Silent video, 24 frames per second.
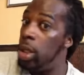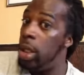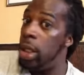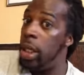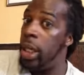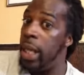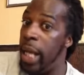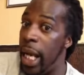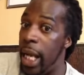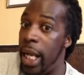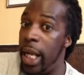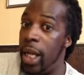
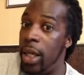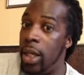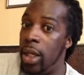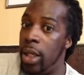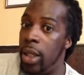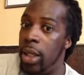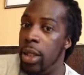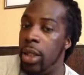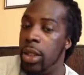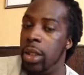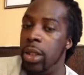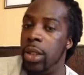Get it?
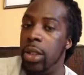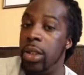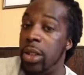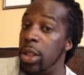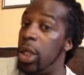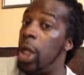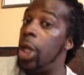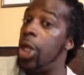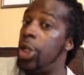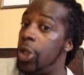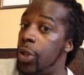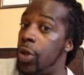It's
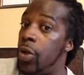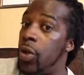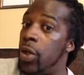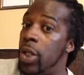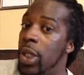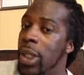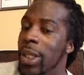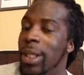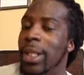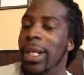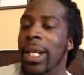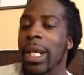not a joke.
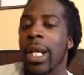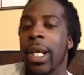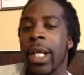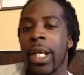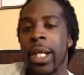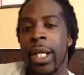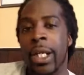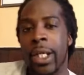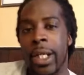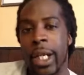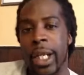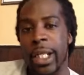
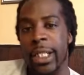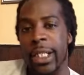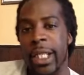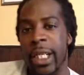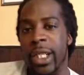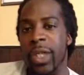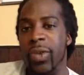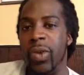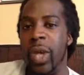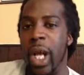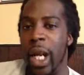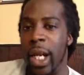It's just
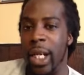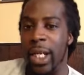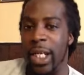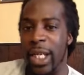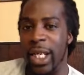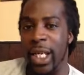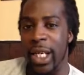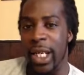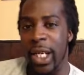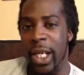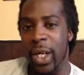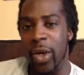reality.
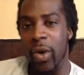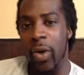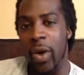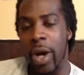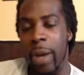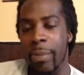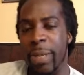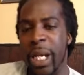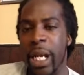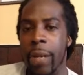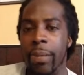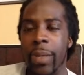You know, I'm
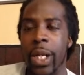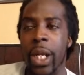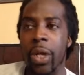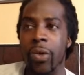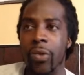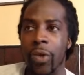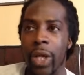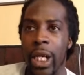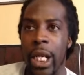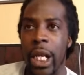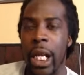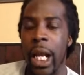keeping it
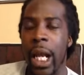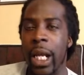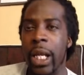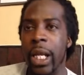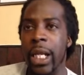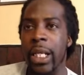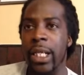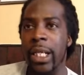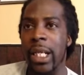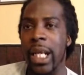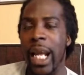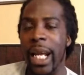real. And
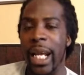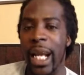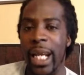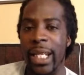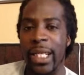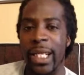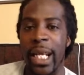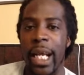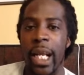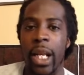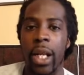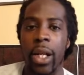it's like I
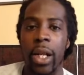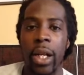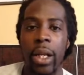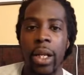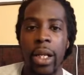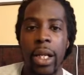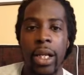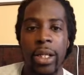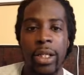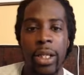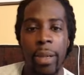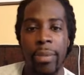said
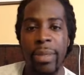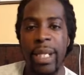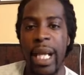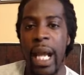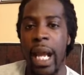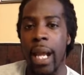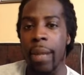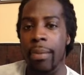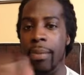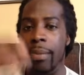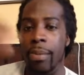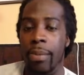
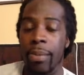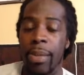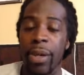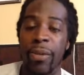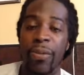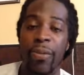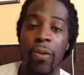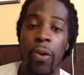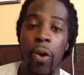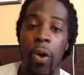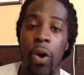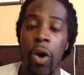sometime
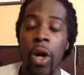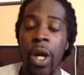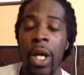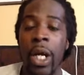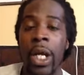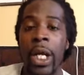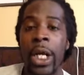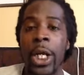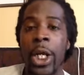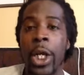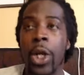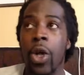before,
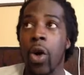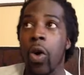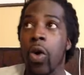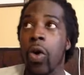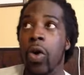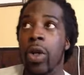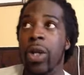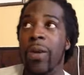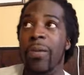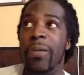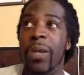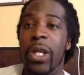you know,
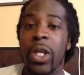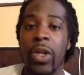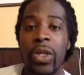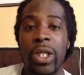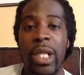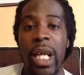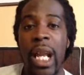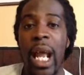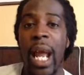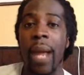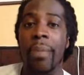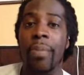the videos
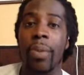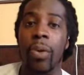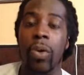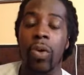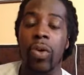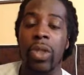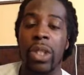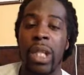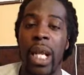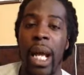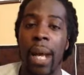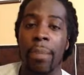that I
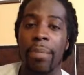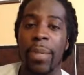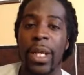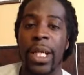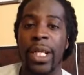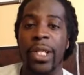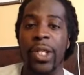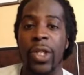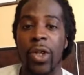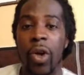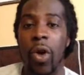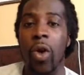post are
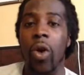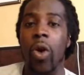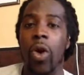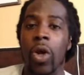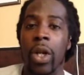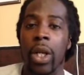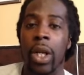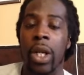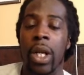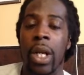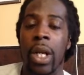based on